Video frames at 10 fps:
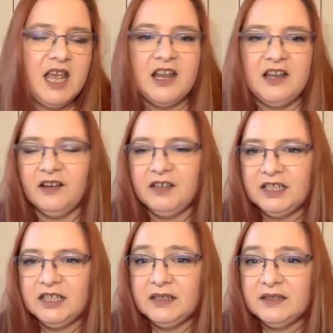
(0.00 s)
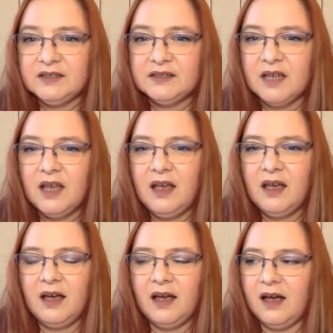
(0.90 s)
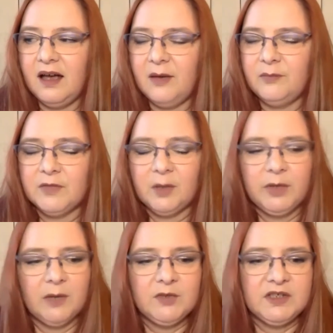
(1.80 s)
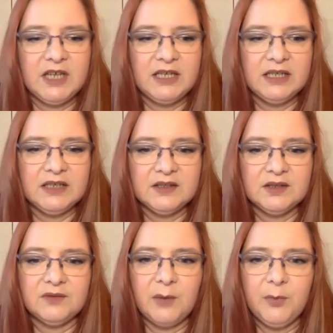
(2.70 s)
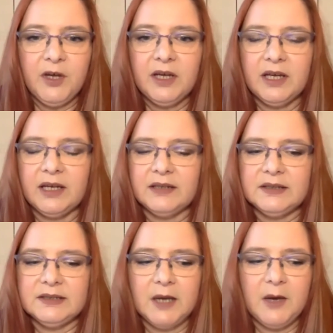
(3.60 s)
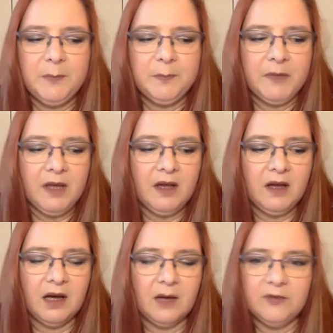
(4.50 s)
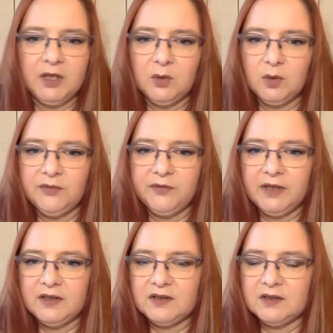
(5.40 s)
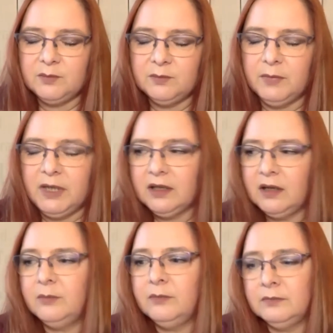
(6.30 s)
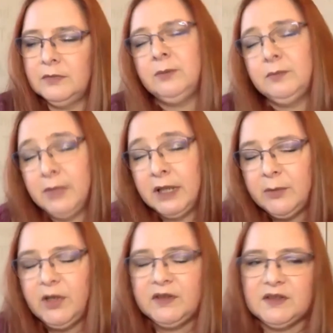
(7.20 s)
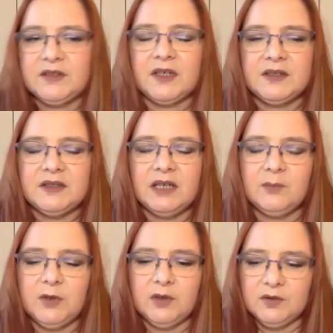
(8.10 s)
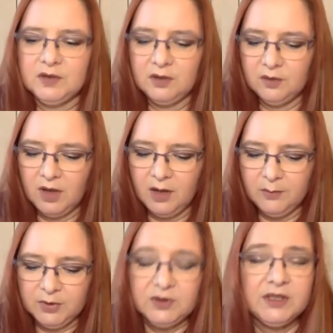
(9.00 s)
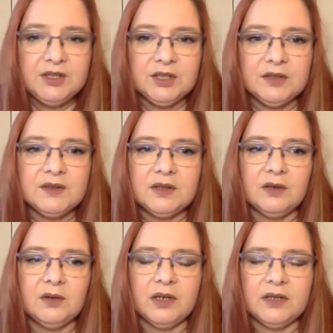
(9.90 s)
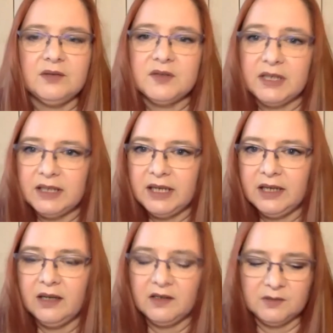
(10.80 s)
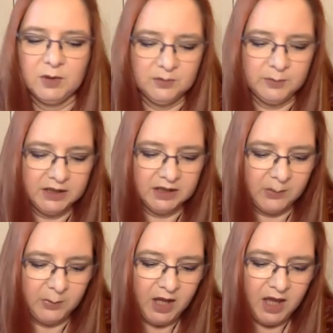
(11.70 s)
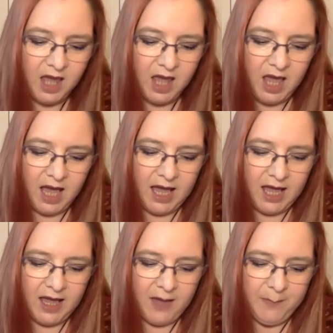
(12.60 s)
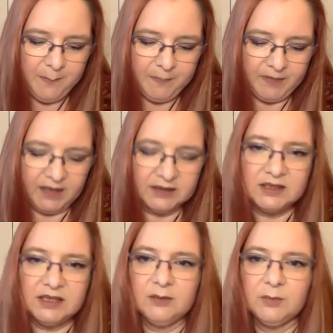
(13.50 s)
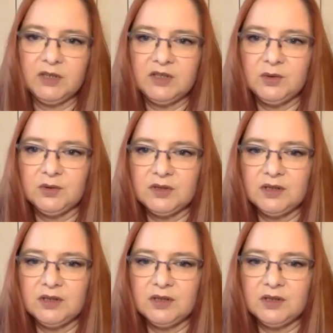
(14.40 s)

9 years, coming up to 10 years in November. And I'm fully qualified as a makeup artist, as I said, but also beautician. So I do skincare as well as makeup. And today I'm going to talk to you